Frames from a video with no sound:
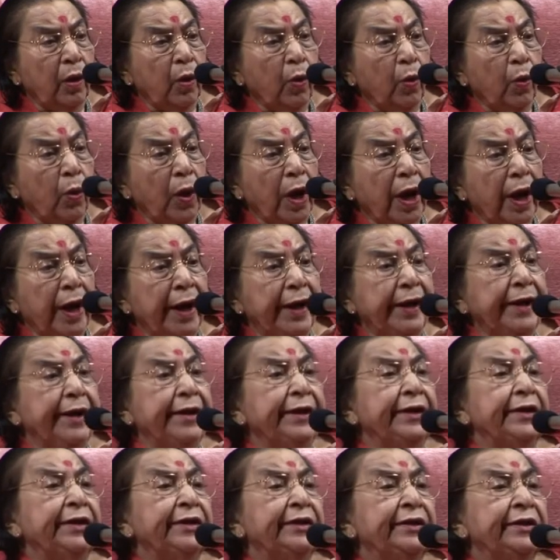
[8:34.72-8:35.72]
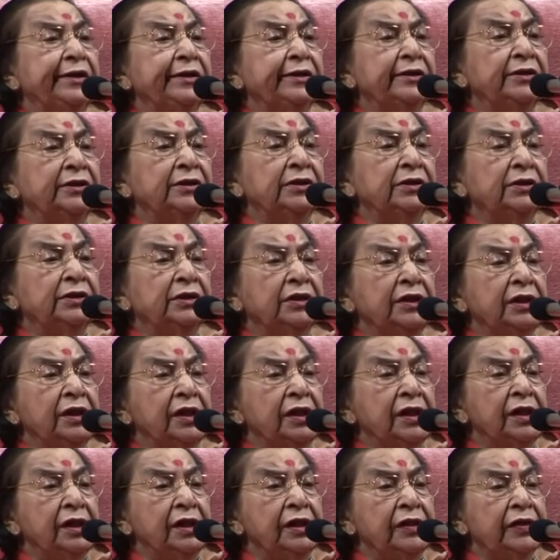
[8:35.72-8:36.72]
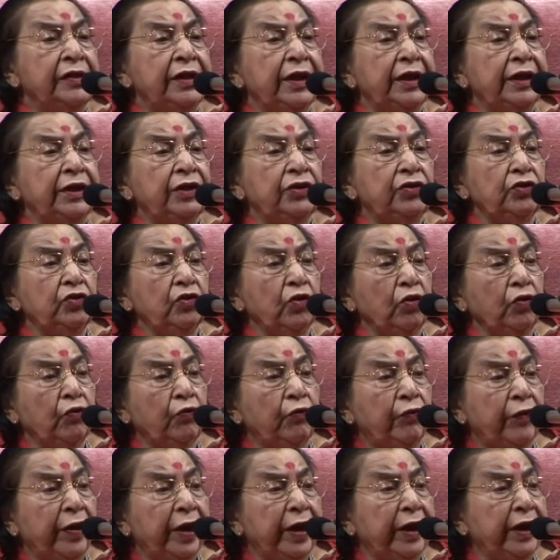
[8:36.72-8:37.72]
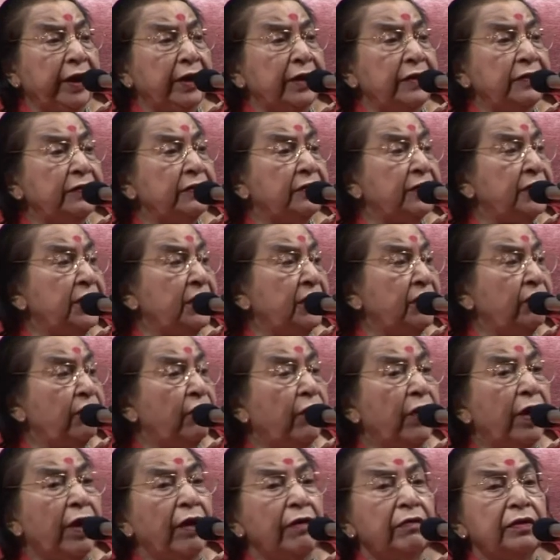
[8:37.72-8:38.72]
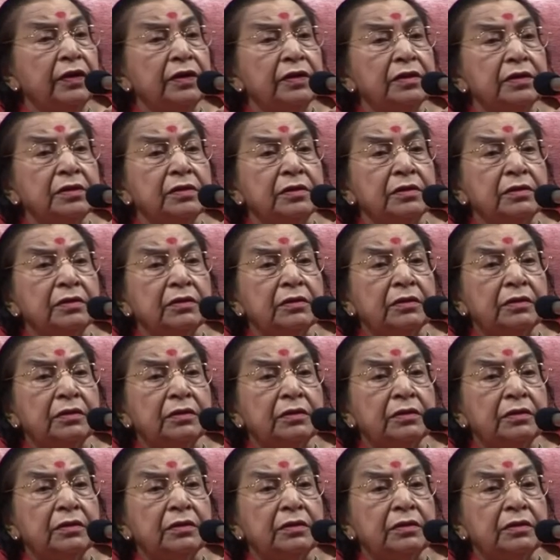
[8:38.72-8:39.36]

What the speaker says: Why? There is no fragrance in flowers.